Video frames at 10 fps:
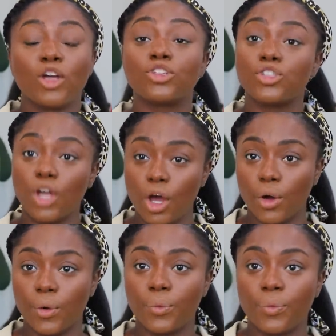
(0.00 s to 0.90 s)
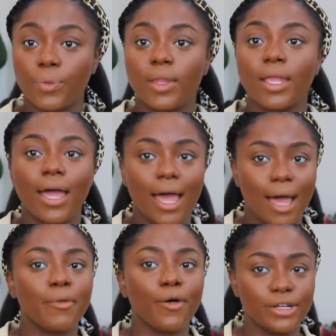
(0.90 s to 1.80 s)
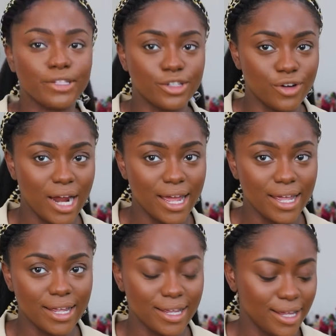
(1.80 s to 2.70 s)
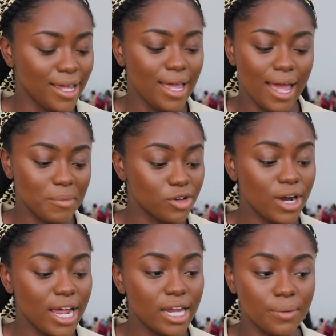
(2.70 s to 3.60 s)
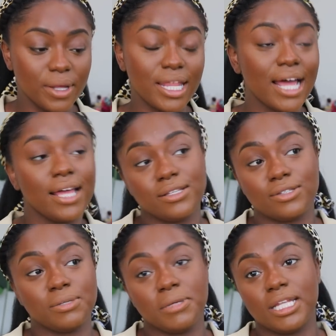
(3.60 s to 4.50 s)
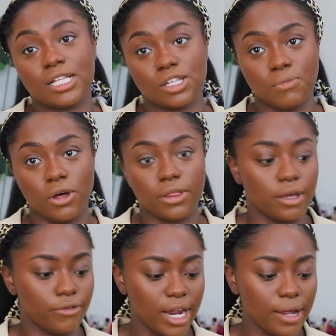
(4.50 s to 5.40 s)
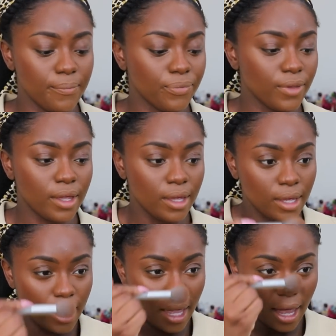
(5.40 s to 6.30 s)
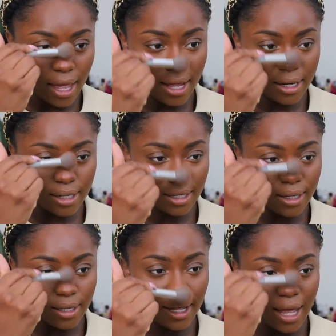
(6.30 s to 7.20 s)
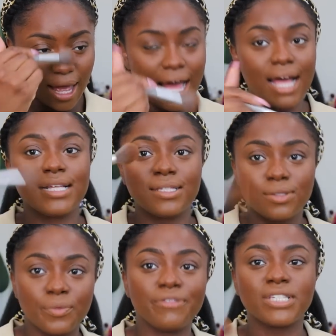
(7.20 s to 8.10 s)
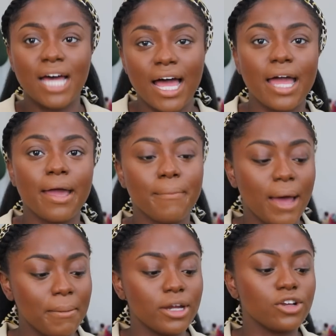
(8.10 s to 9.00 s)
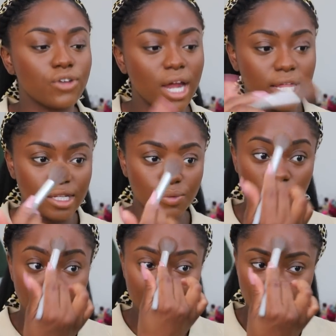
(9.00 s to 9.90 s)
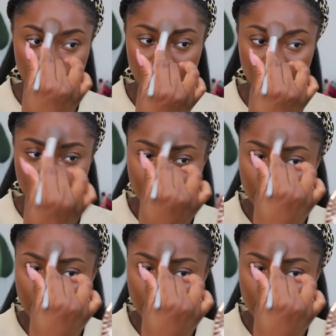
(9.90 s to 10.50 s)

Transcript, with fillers: So I'm going to try. I'm gonna try anyway. That is, to me, that's a small thing, right? And as with time, I'm gonna try this with bigger things.